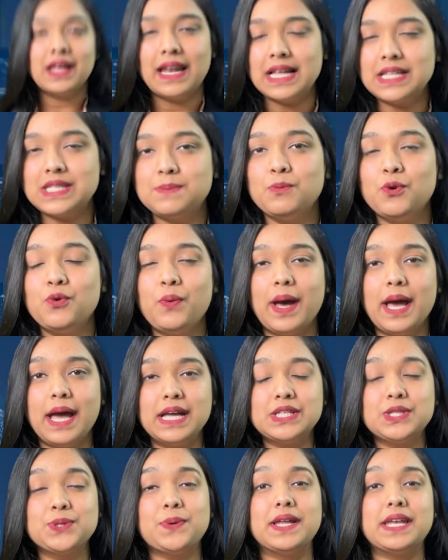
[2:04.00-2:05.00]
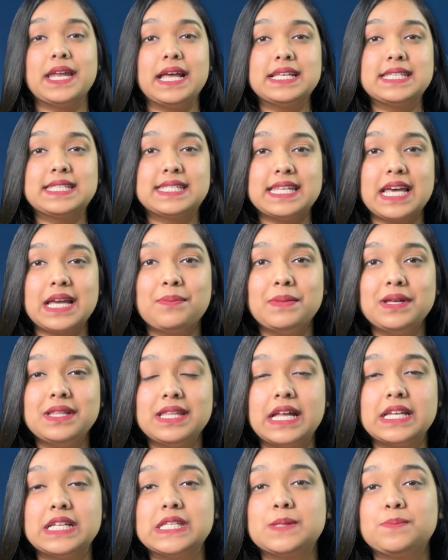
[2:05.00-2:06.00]
Now let's move ahead to our next segment,
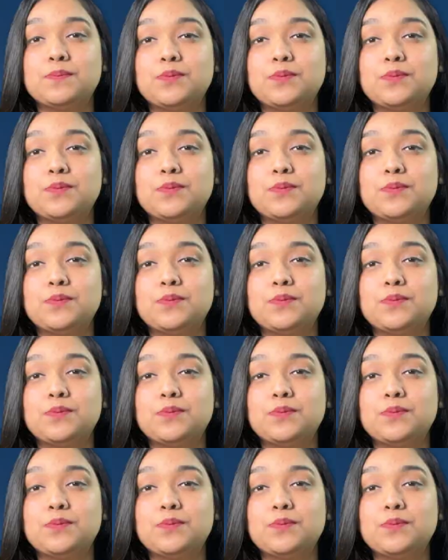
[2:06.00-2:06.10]
that is